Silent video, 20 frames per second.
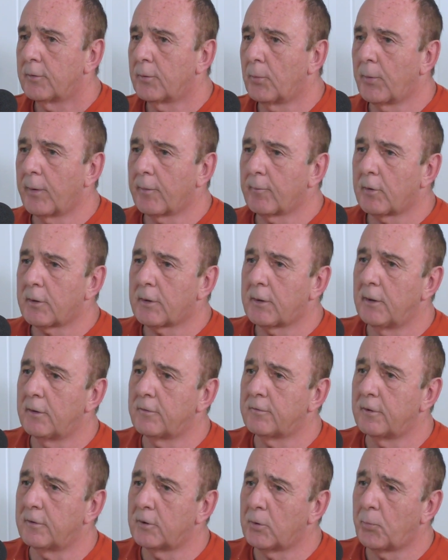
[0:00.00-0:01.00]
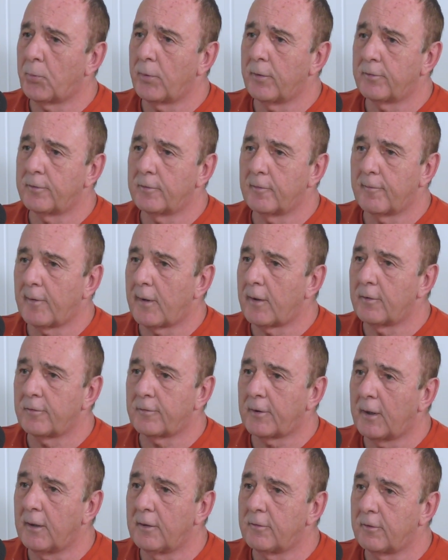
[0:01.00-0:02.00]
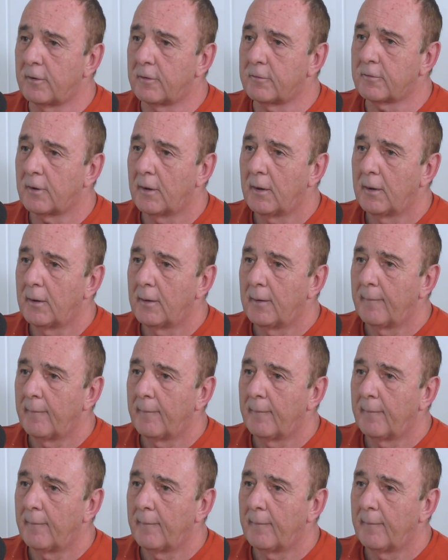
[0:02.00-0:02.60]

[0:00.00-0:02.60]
to bring my kids into prison at various ages.